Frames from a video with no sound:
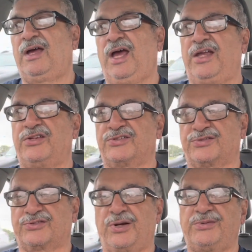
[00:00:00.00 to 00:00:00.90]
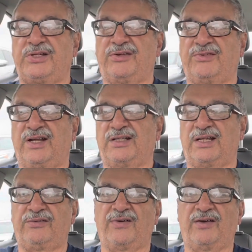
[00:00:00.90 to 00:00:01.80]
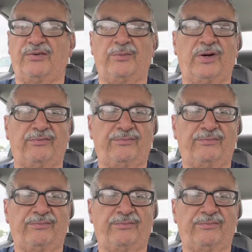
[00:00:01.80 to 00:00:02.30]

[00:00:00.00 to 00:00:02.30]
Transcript: and your subscription of $9.95 a month.